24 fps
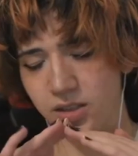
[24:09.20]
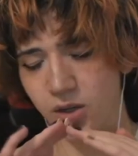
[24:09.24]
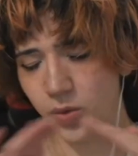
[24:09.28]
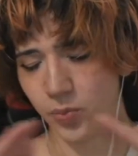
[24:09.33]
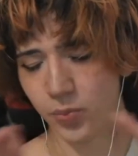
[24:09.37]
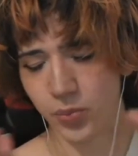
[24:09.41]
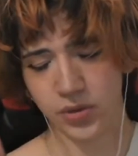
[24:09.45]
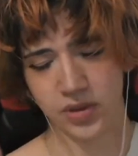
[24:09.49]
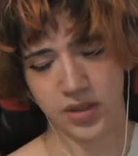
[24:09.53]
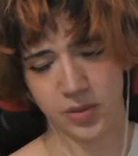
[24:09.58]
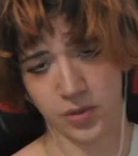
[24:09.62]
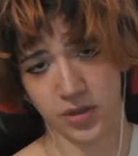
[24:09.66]

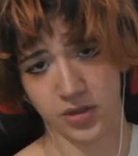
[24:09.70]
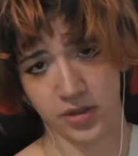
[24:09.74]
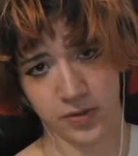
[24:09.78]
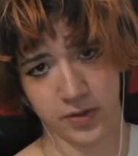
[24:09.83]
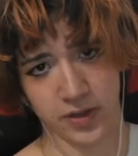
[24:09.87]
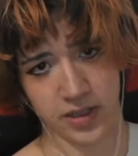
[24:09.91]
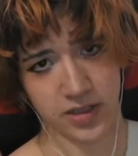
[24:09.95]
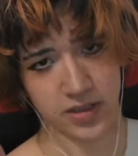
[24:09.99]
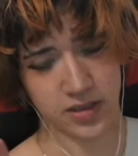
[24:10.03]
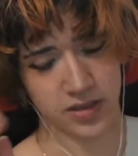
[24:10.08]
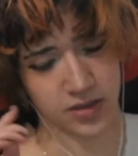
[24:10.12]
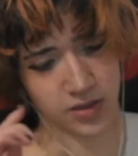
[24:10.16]
put them on your
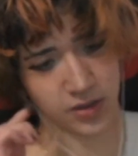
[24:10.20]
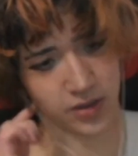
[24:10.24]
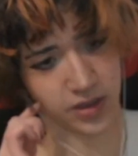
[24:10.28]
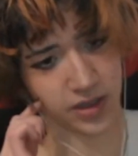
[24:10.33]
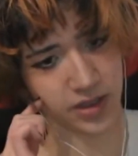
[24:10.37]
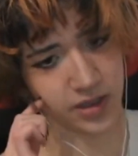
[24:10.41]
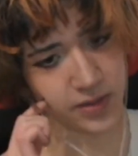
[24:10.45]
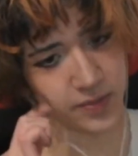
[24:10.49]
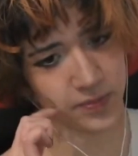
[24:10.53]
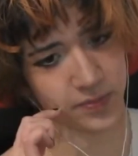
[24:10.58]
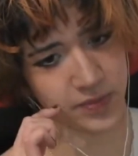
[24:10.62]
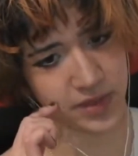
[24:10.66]
face,
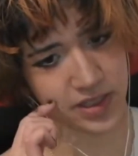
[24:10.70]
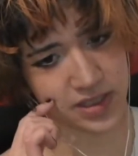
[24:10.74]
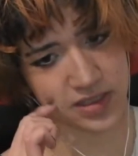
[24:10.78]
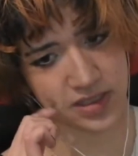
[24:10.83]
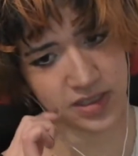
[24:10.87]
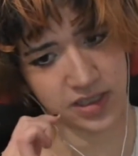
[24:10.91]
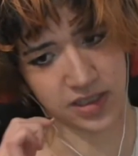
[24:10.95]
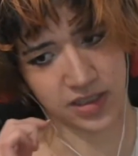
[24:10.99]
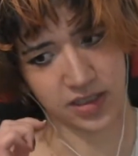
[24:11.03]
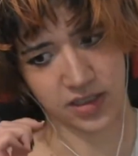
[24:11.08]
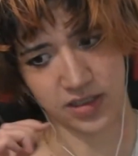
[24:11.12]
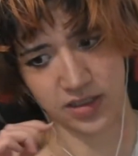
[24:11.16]
okay? That's
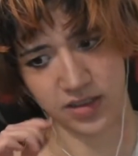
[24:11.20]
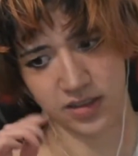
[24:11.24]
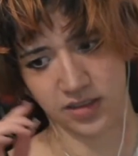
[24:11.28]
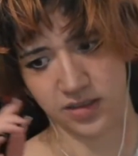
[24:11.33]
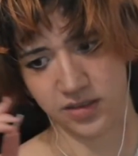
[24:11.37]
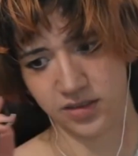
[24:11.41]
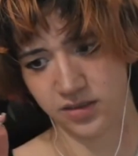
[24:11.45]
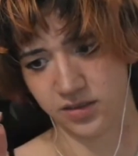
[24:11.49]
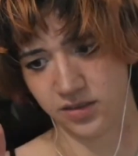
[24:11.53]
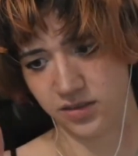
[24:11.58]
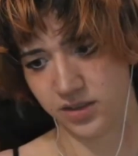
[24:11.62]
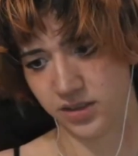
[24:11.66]
like a
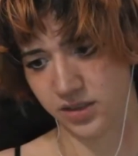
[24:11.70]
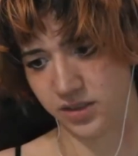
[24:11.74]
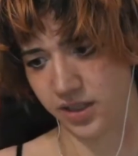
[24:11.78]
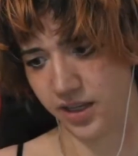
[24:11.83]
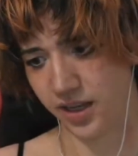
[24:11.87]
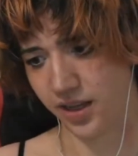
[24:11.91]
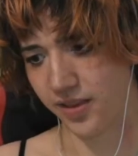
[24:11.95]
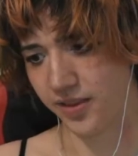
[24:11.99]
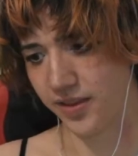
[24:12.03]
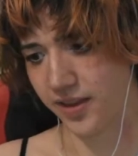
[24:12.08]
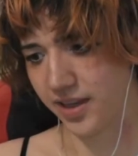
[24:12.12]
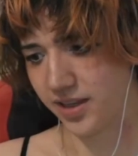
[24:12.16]

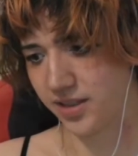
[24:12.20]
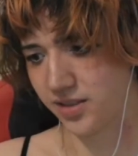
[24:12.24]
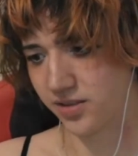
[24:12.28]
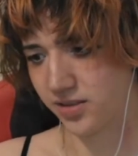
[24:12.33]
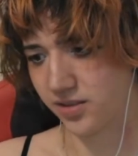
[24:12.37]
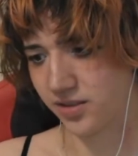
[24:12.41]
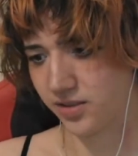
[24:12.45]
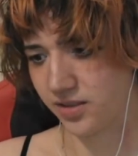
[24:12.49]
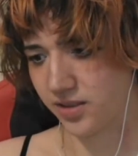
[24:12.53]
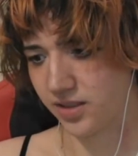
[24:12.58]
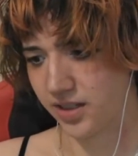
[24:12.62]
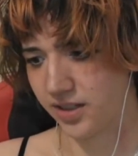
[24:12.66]
health
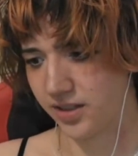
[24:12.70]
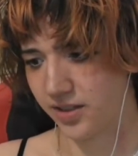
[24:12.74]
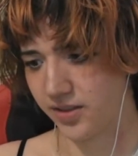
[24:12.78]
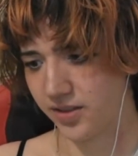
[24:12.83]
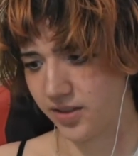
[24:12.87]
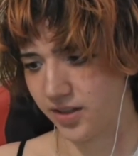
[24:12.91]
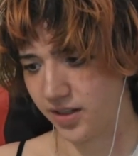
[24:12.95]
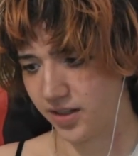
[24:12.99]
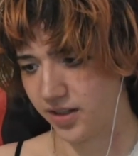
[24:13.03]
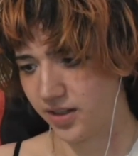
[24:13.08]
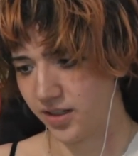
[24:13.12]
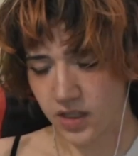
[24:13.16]
hazard kind of
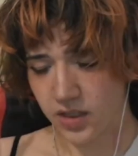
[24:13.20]
thing.